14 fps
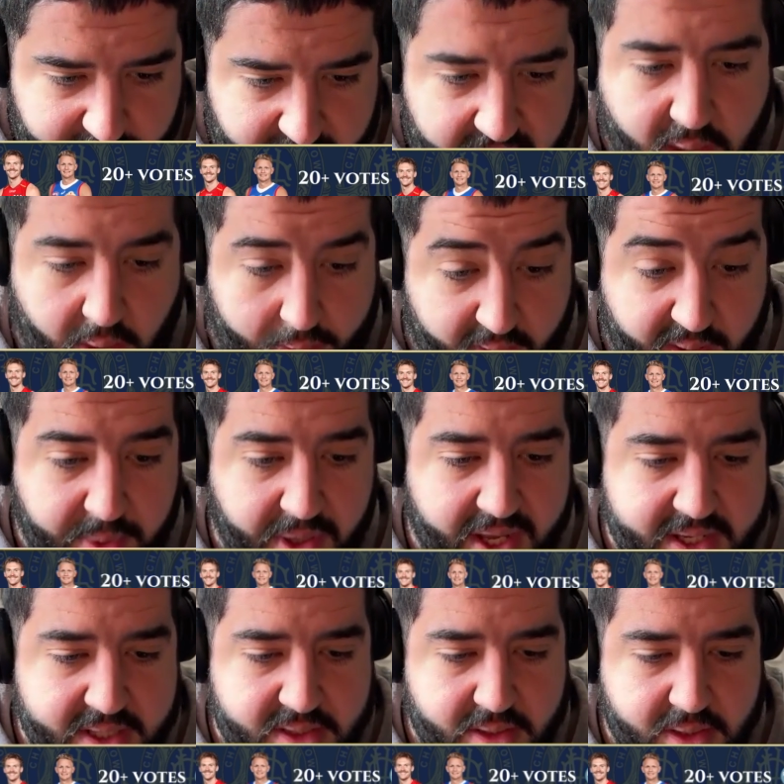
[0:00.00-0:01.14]
They're the three
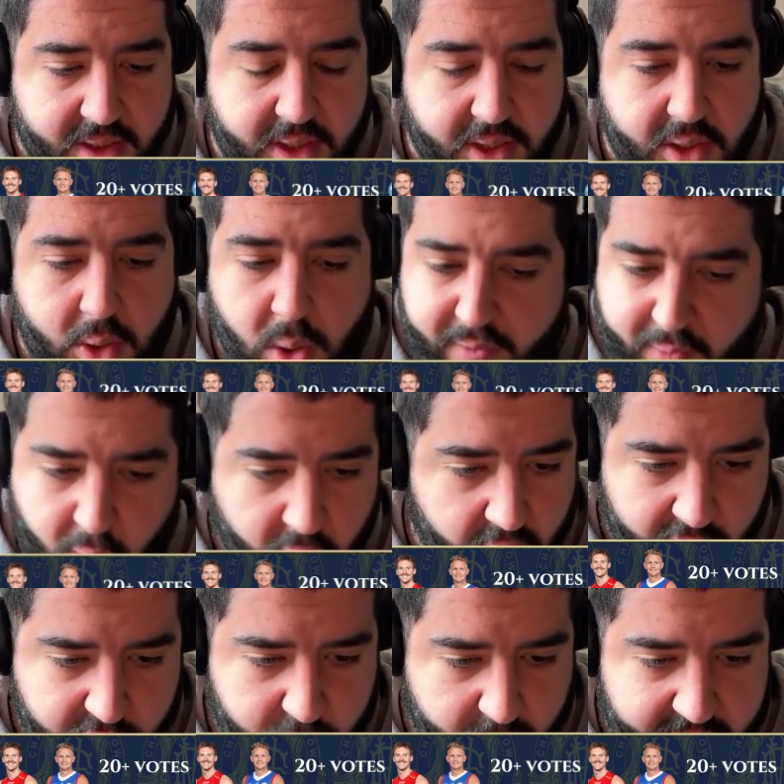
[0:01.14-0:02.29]
players who have all got
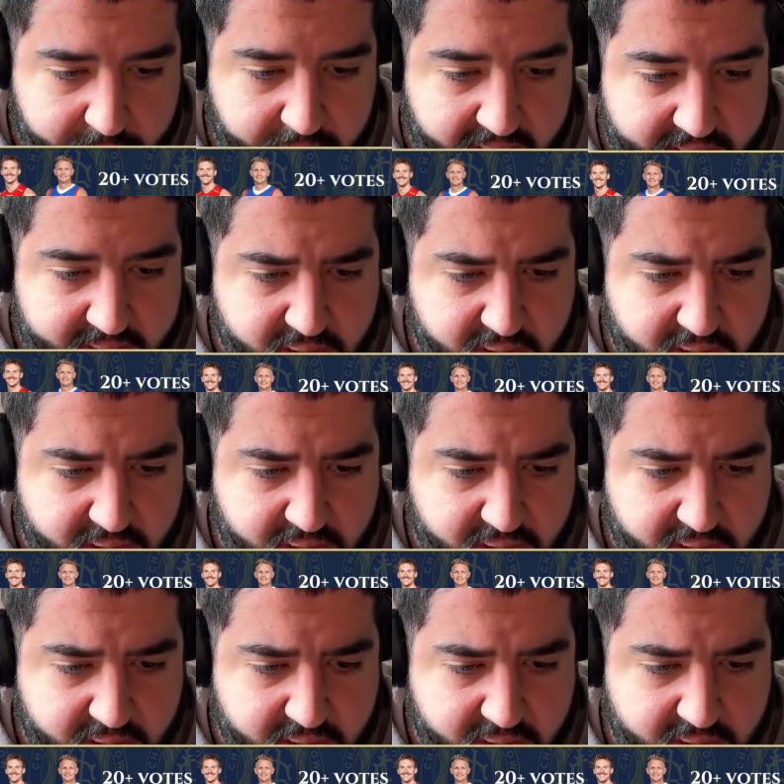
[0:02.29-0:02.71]
on 20 plus.